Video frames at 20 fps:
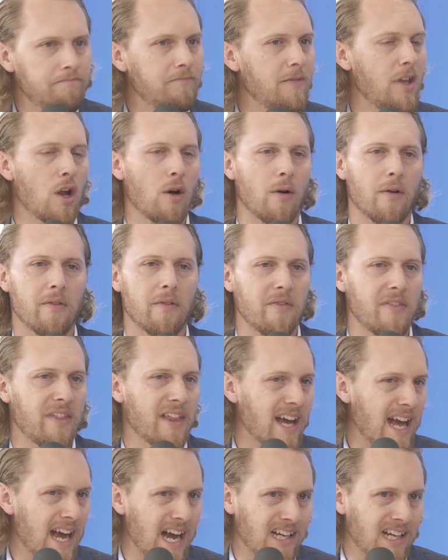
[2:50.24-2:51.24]

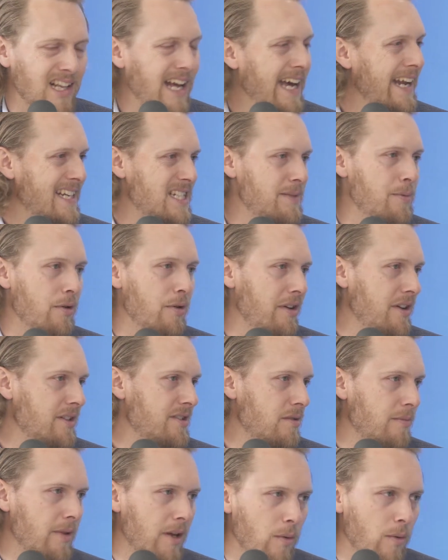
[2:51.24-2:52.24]
a client experience
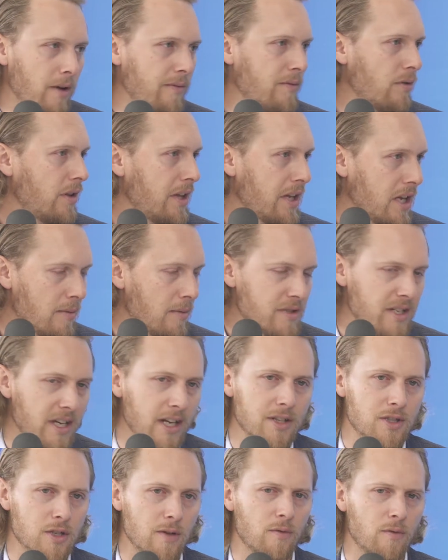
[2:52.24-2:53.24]
from like when a lead comes in
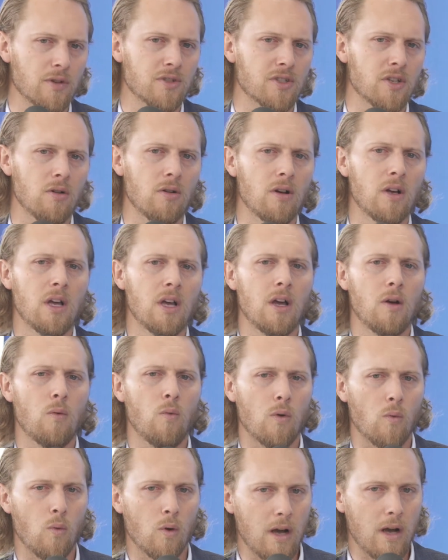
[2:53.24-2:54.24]
and so forth. So
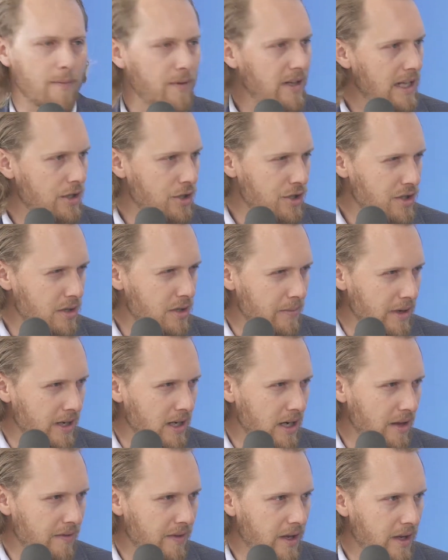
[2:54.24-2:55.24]
we'll cover that in just a minute,
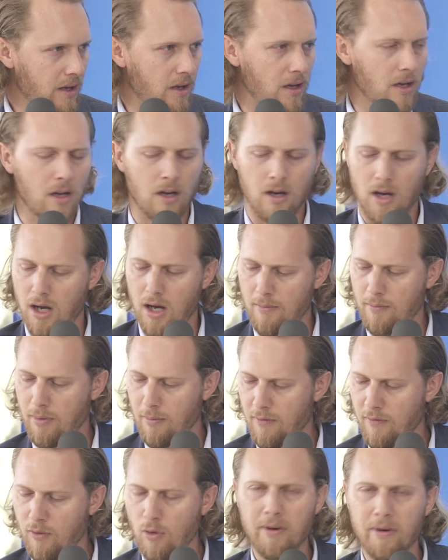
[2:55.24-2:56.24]
I think. Mm-hmm. But
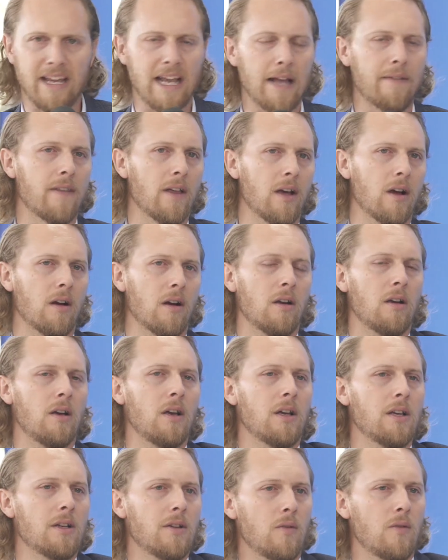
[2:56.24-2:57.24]
before we get there,
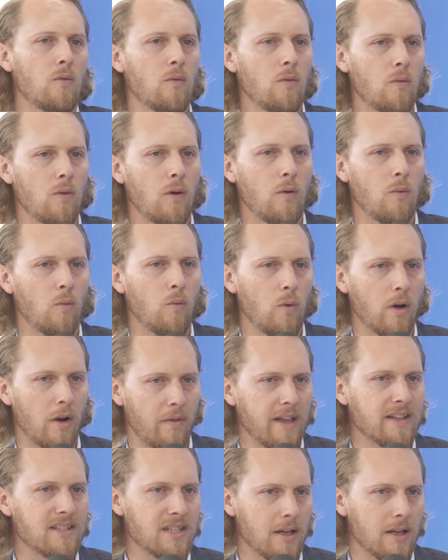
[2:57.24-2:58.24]
one of
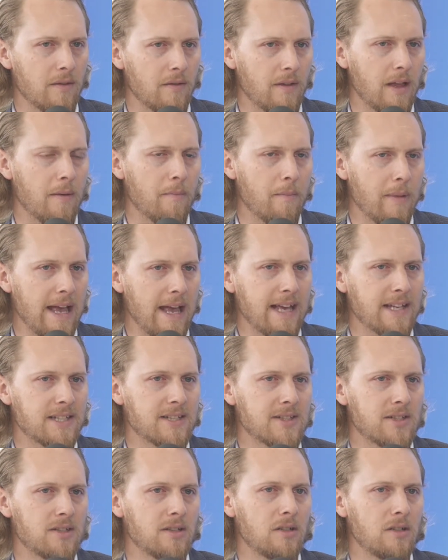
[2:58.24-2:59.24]
the things that
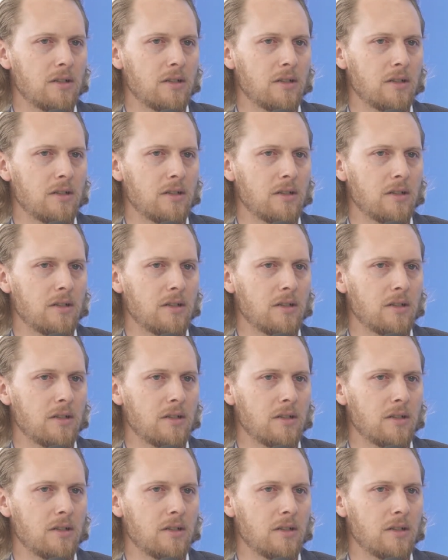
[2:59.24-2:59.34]
makes